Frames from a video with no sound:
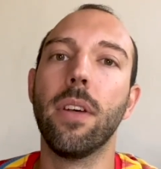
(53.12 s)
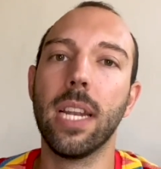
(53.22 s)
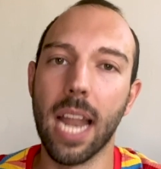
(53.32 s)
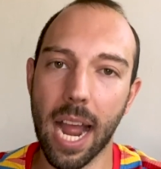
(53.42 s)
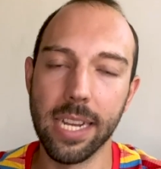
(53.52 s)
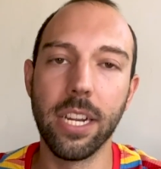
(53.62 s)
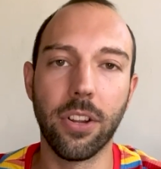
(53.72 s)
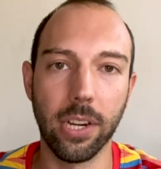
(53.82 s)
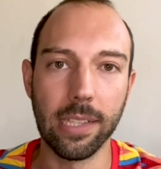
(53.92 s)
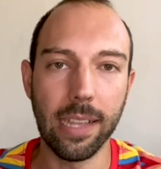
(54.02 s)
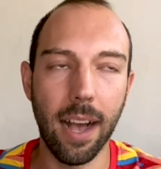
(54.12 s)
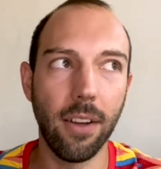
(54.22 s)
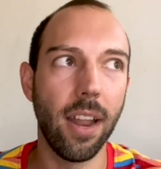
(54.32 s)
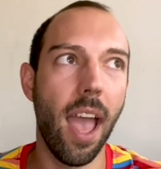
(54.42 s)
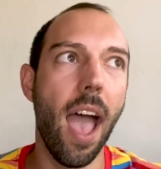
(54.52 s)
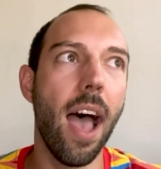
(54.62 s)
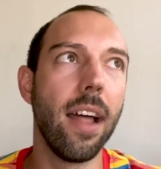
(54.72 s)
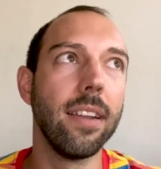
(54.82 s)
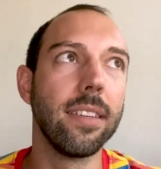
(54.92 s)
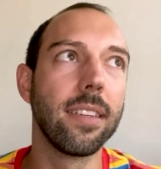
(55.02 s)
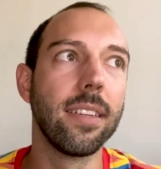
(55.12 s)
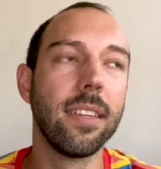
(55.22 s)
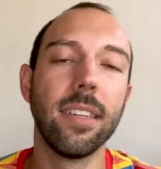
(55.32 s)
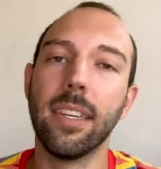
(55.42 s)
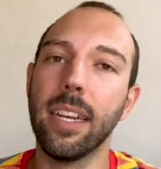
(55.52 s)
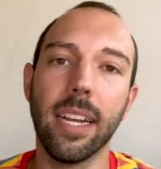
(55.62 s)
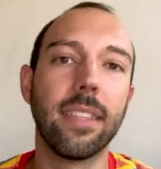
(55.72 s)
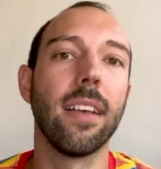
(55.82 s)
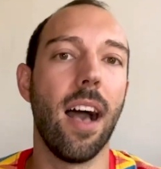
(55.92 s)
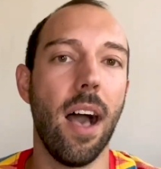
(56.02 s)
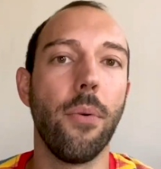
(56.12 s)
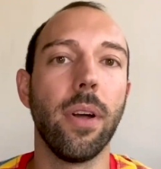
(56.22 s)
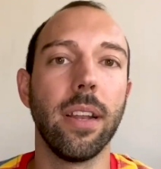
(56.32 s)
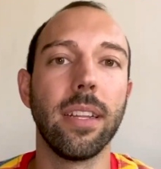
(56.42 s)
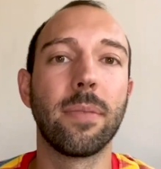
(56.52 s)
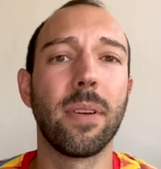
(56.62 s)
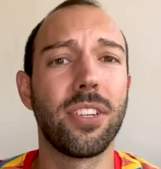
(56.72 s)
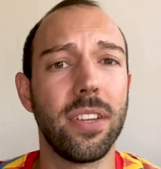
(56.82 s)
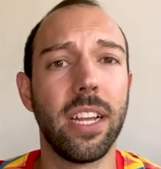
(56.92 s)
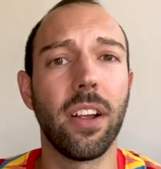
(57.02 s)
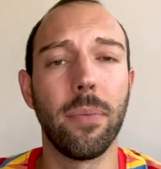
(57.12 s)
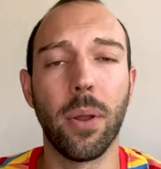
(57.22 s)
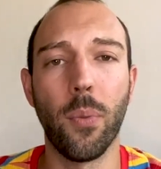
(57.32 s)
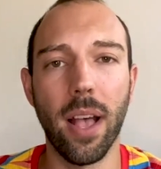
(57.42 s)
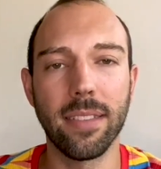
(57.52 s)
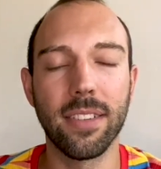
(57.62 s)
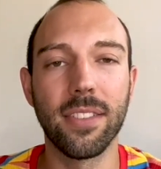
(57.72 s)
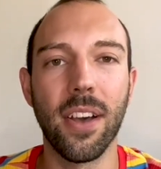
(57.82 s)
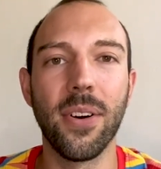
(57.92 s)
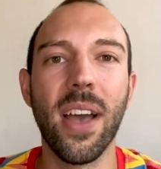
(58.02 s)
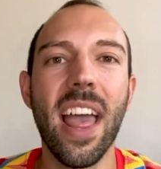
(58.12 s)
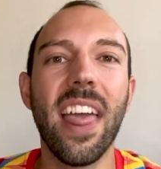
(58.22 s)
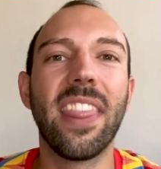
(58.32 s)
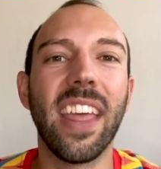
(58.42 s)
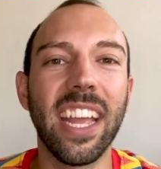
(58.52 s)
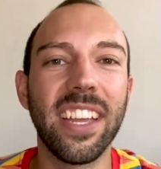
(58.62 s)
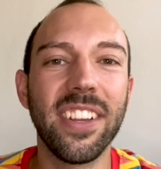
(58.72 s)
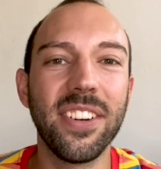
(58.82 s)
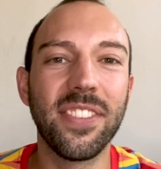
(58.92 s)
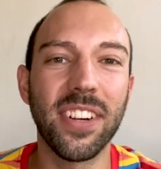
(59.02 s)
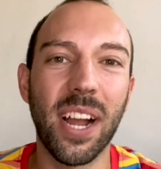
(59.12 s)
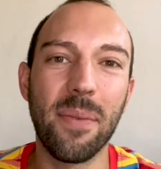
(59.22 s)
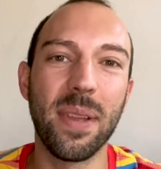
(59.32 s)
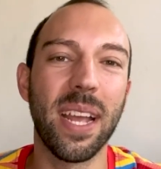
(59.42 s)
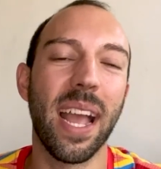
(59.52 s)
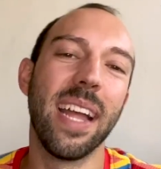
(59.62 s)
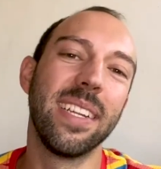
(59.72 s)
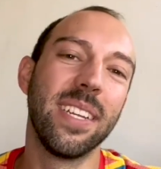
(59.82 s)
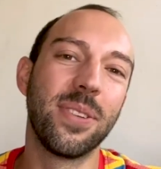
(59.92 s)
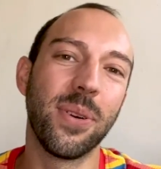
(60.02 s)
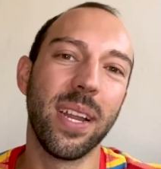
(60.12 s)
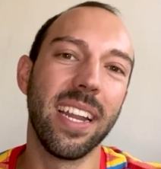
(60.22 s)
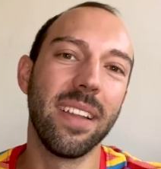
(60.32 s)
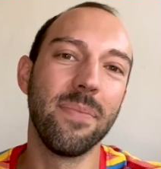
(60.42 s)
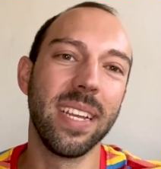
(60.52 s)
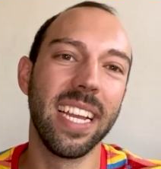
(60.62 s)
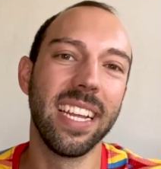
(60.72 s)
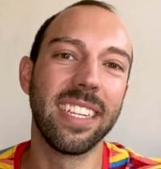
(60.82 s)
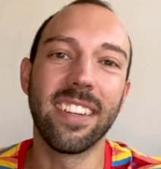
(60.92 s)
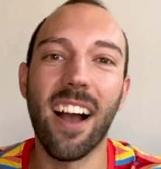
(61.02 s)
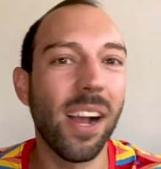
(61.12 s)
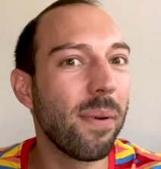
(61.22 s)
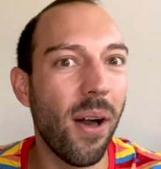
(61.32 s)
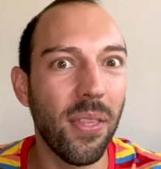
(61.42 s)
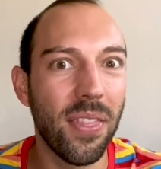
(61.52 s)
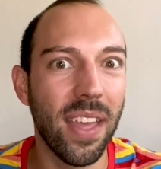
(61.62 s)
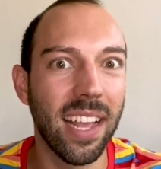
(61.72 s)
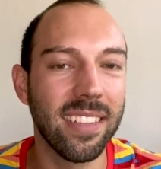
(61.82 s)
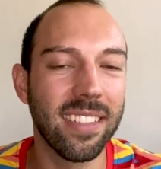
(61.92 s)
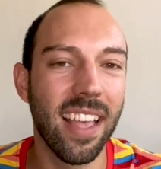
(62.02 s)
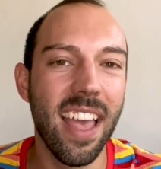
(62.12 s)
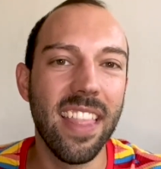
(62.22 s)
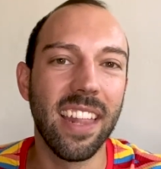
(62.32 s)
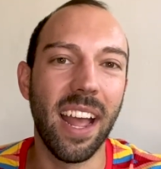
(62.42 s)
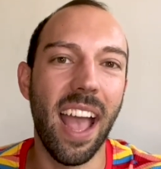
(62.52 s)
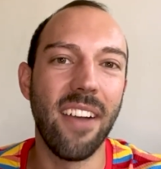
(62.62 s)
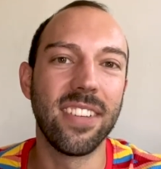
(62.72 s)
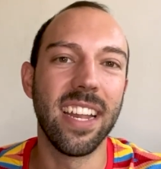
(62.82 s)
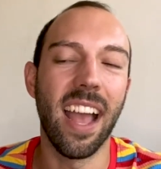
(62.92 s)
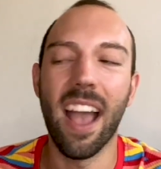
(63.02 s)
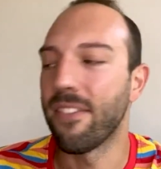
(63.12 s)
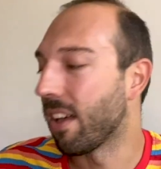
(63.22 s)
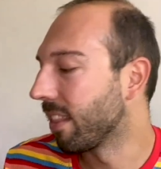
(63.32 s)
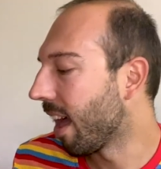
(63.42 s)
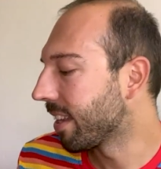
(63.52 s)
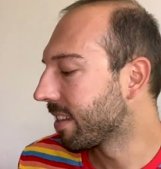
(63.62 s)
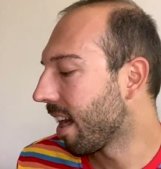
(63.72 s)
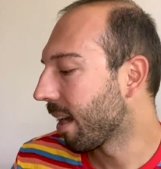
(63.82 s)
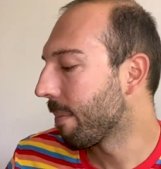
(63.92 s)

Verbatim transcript: ninety degrees out and it's a hot one, especially here in the Midwest. So thank you for coming to join me to talk about all the things that I have today. I have a lot to talk